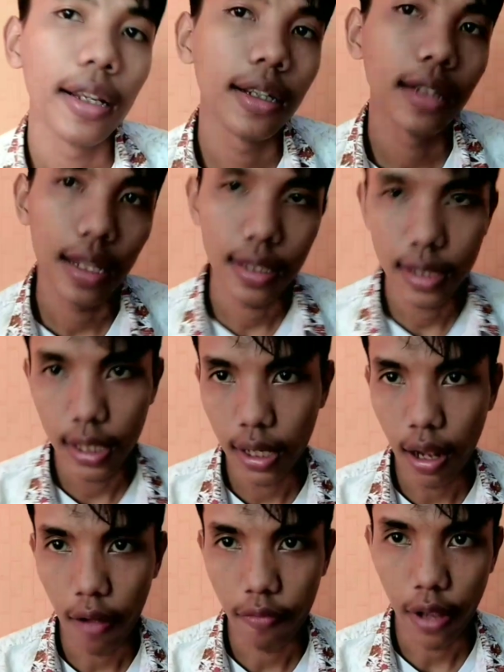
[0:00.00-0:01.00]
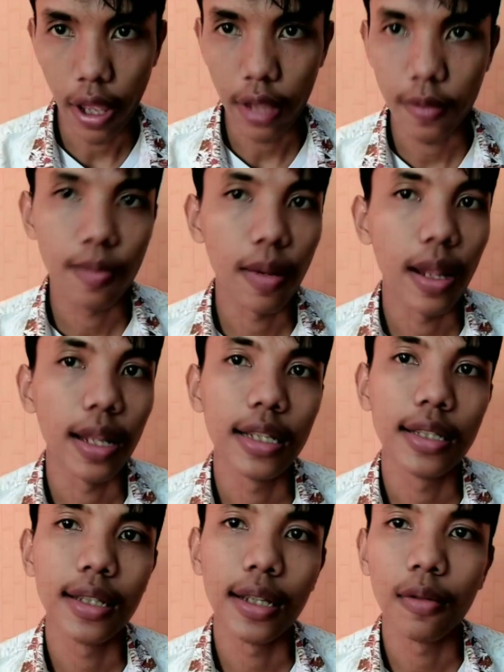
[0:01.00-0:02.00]
think that's enough
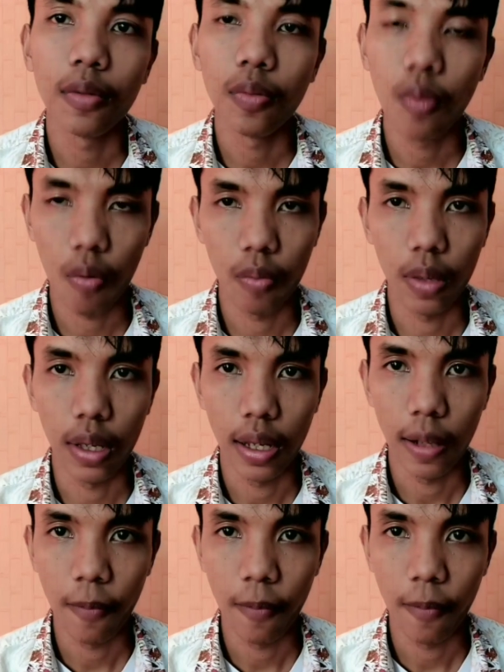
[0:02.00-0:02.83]
explanation for me.